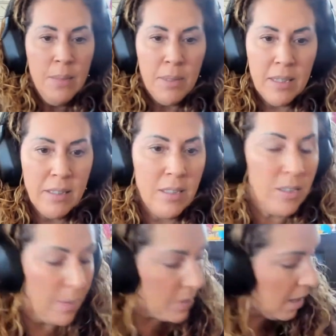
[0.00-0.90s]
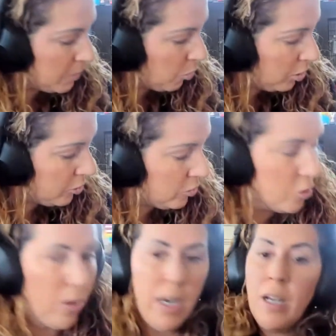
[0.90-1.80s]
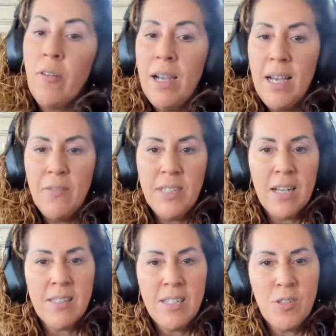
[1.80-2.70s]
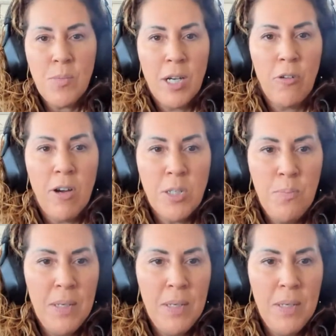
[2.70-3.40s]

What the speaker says: But this is sometimes where I'll do the training, where I have downstairs in my garage,